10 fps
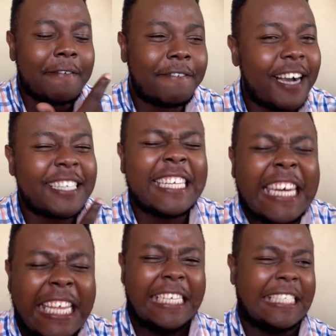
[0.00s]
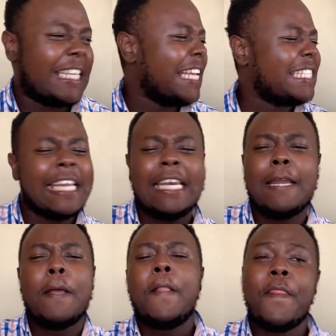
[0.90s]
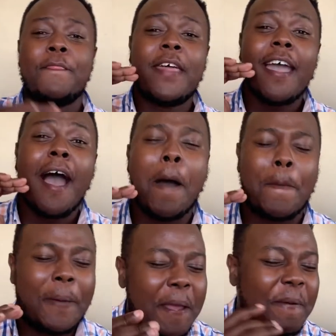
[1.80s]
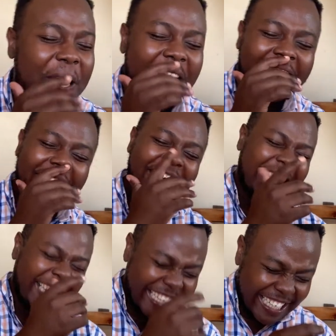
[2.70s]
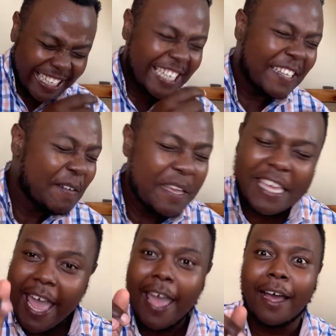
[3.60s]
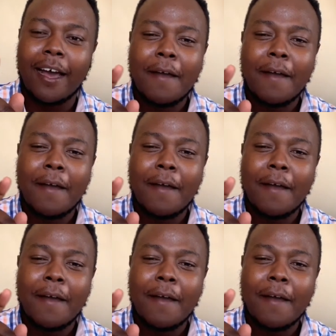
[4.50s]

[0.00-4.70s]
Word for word: Fox knees. As in, there are people, yeah,